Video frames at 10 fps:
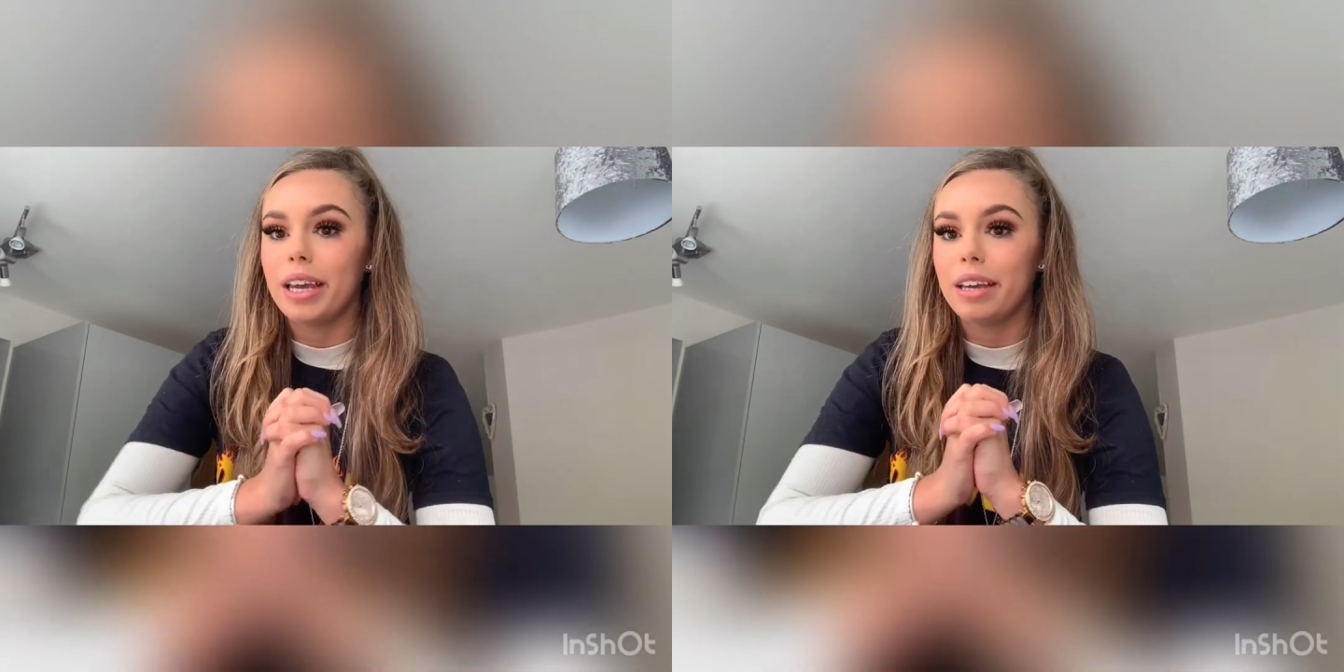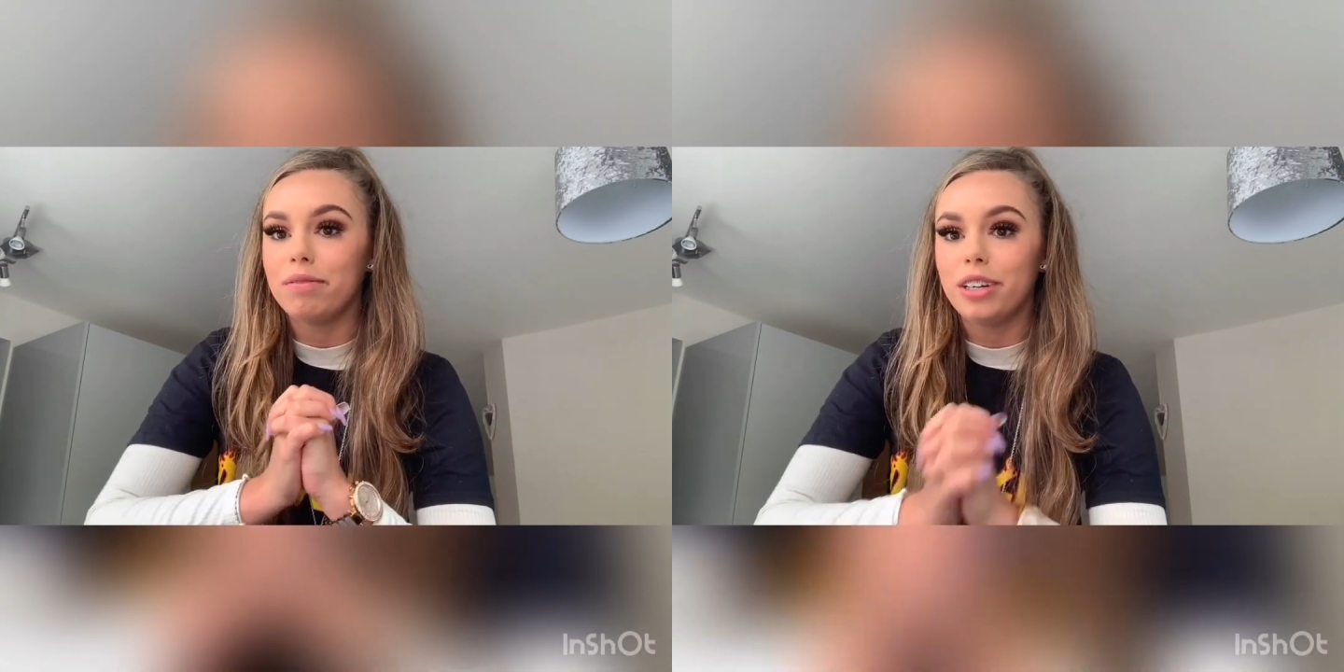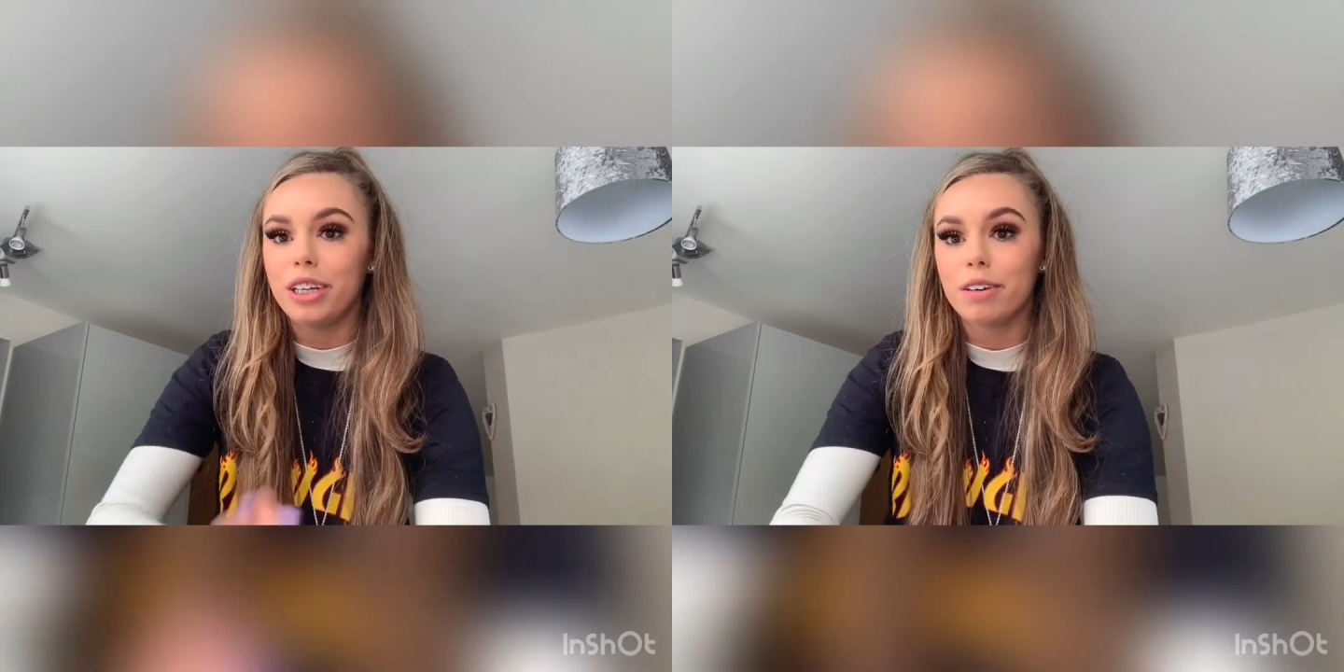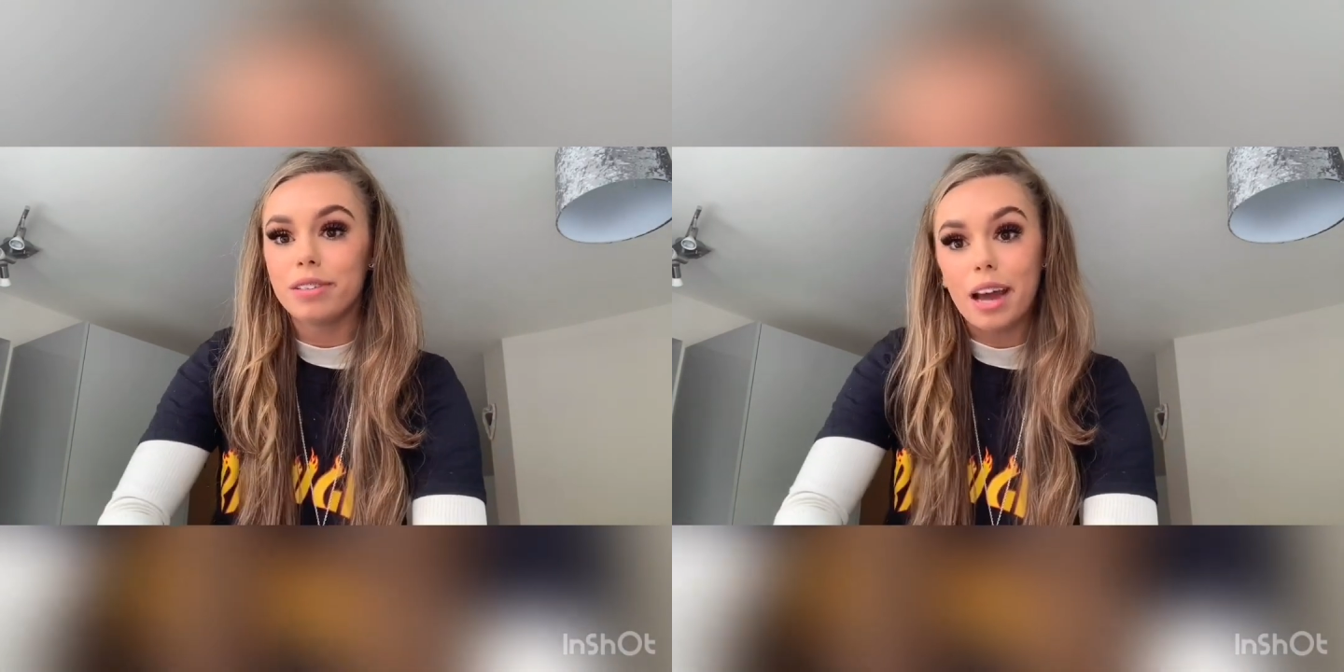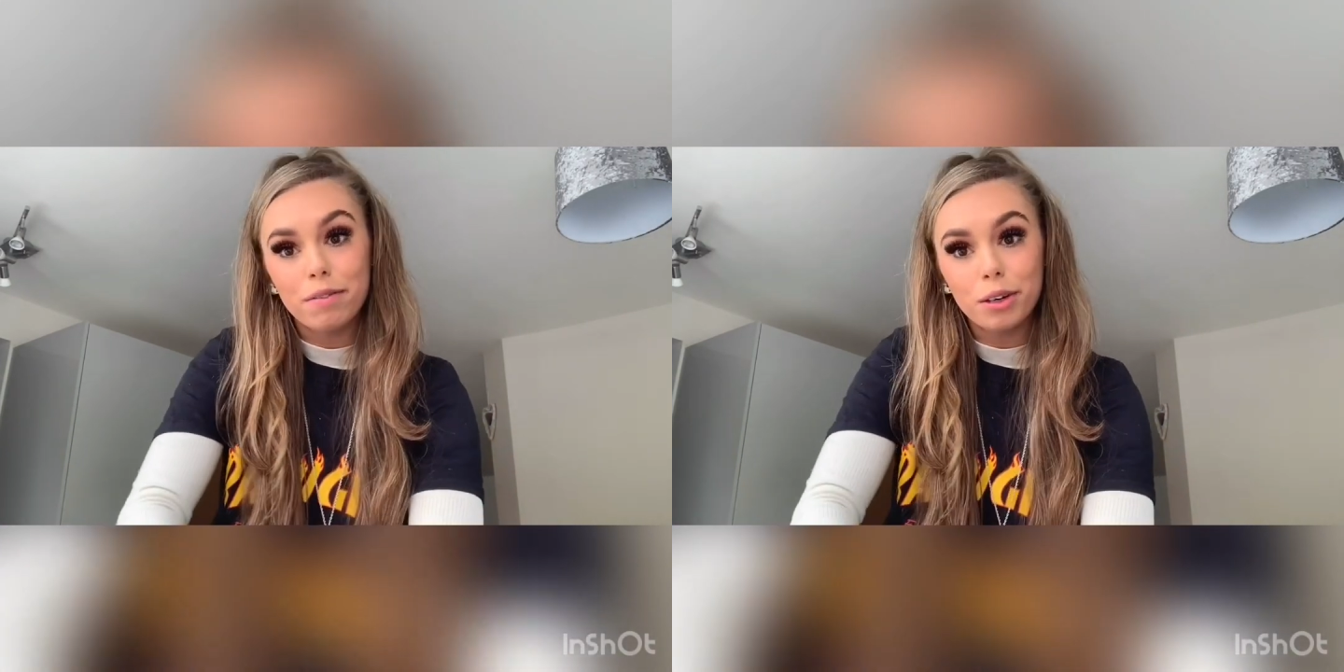in videos
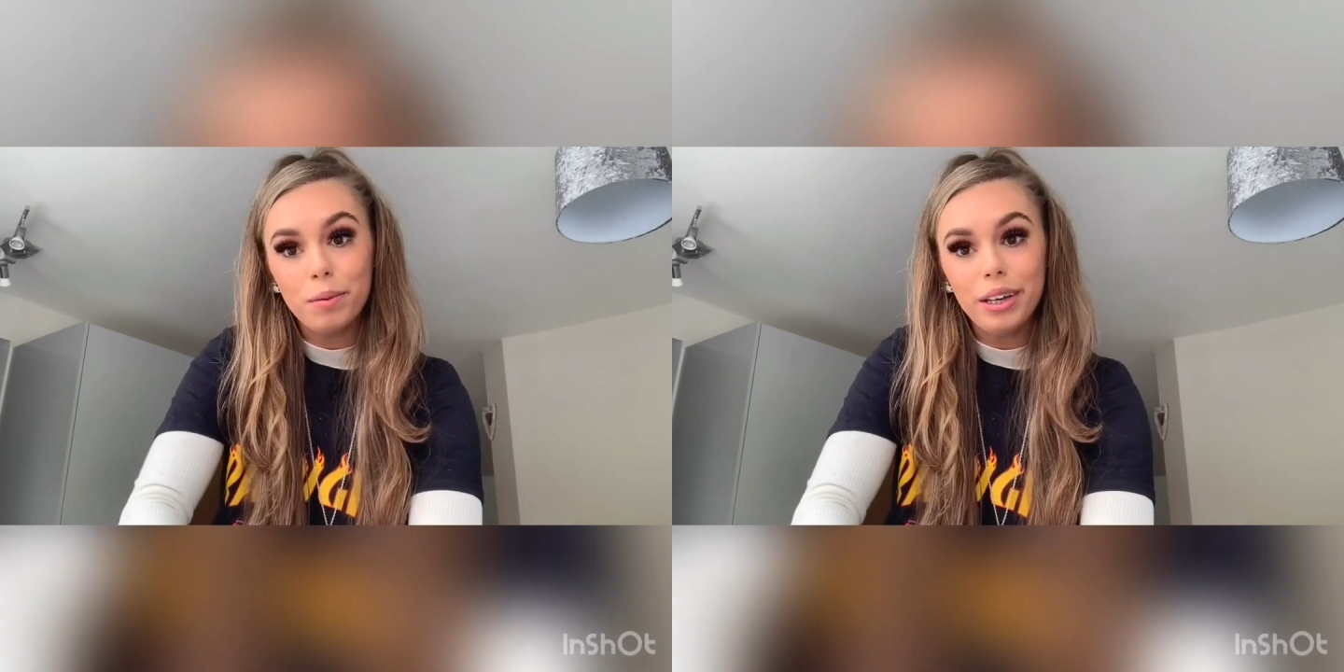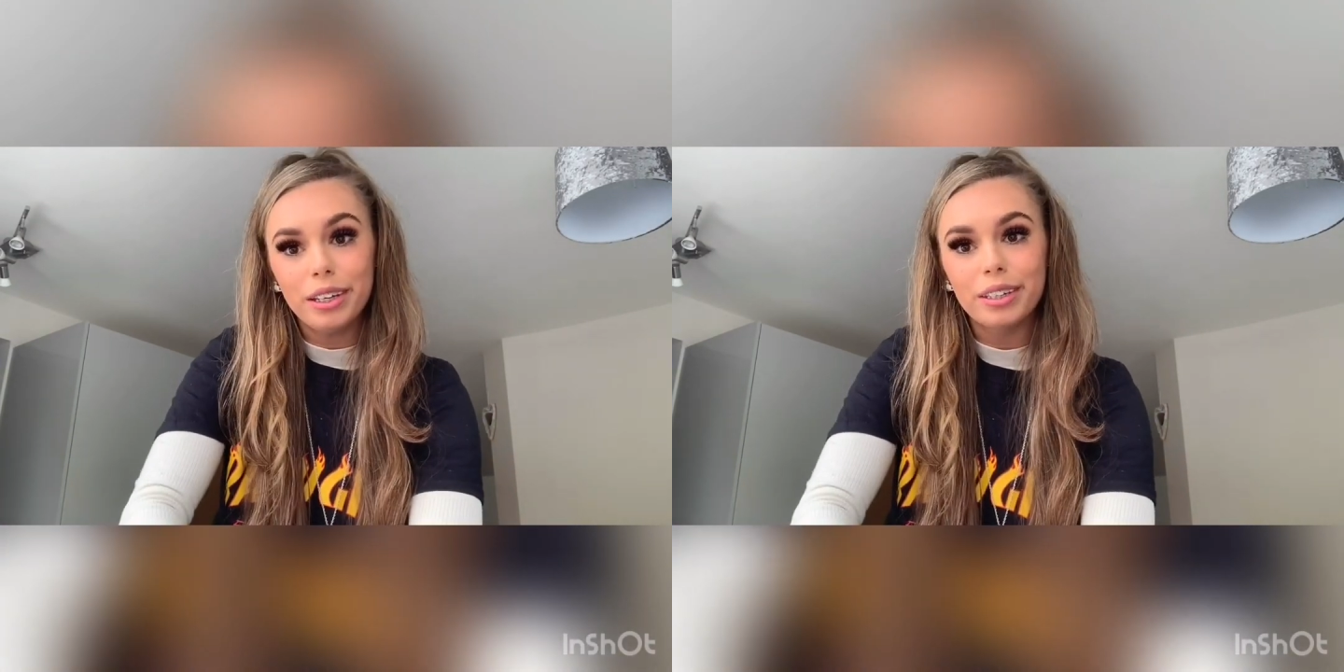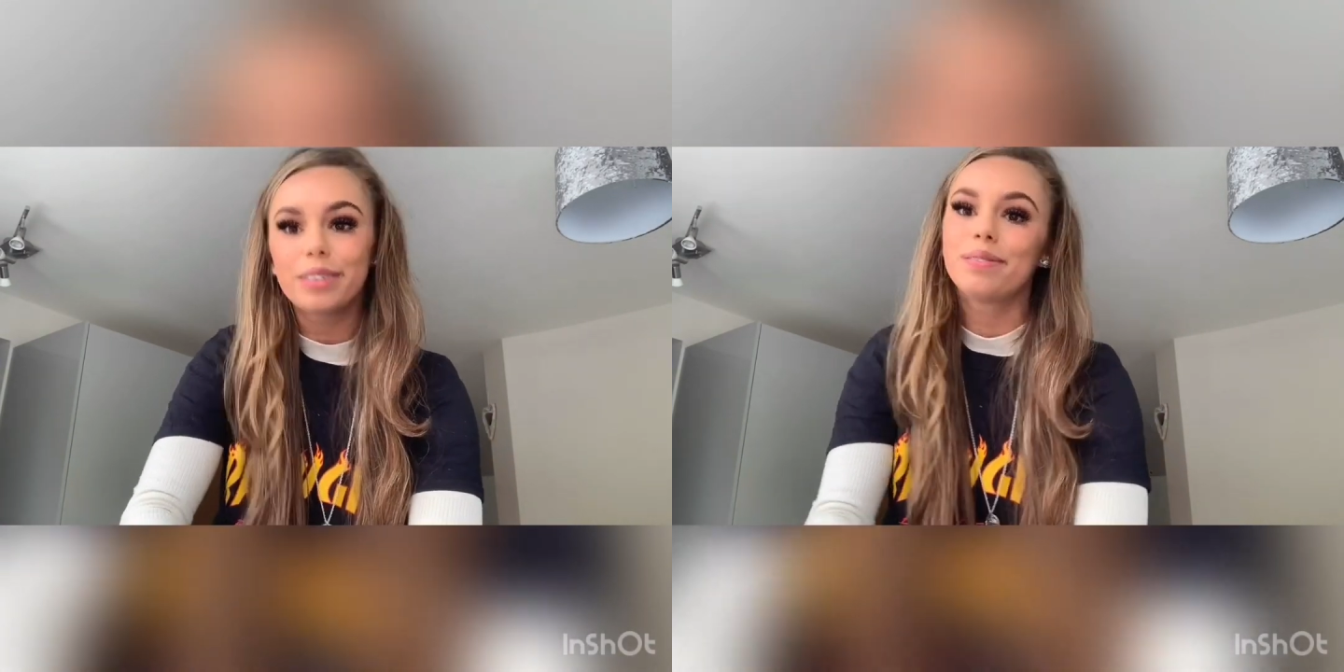every week.